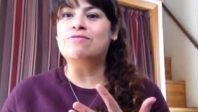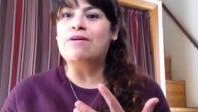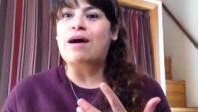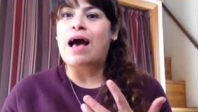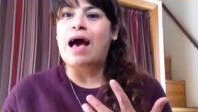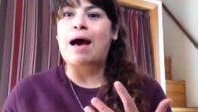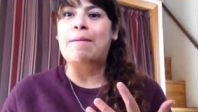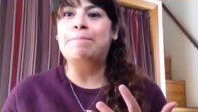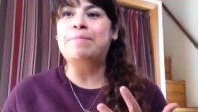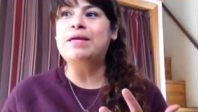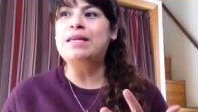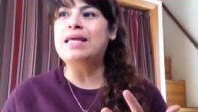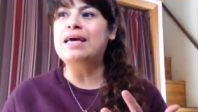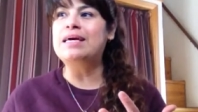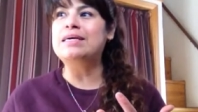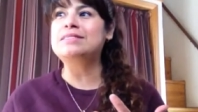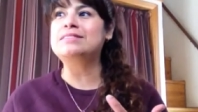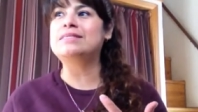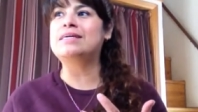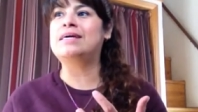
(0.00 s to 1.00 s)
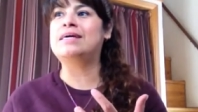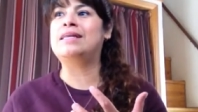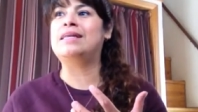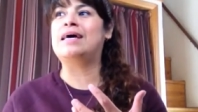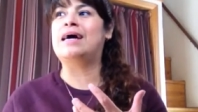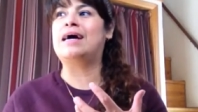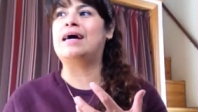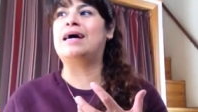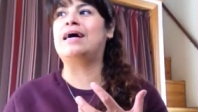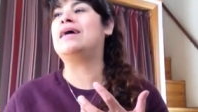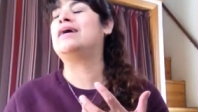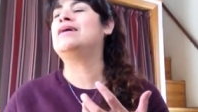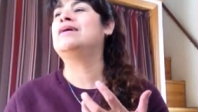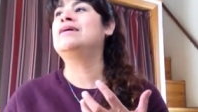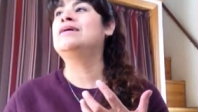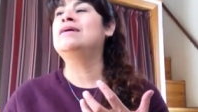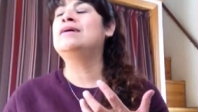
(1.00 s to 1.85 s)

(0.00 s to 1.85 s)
of happiness and a